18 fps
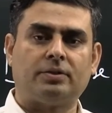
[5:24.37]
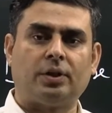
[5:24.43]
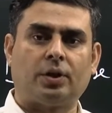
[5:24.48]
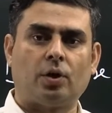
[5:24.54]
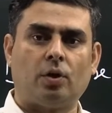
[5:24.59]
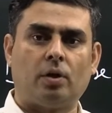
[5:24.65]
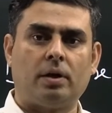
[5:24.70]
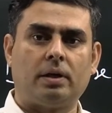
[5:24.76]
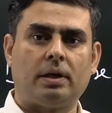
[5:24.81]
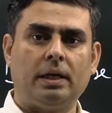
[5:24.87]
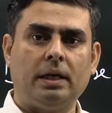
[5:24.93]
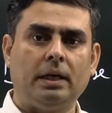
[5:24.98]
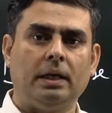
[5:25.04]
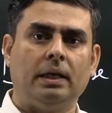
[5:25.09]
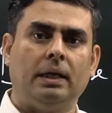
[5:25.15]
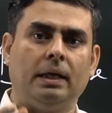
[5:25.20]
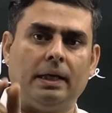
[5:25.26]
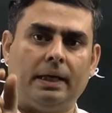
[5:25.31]

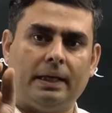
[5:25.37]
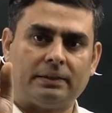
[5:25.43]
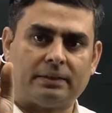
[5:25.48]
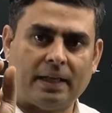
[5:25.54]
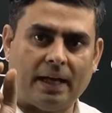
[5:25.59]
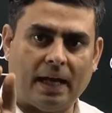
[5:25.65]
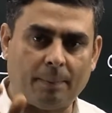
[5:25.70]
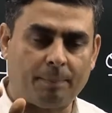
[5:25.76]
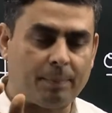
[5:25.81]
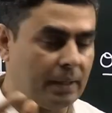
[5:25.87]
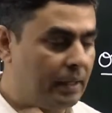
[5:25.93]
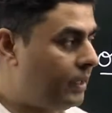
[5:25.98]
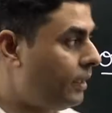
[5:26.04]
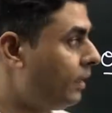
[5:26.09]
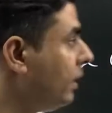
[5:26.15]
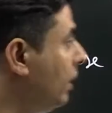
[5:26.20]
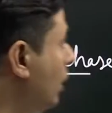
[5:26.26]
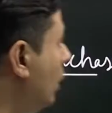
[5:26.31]
security is
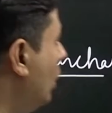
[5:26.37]
happening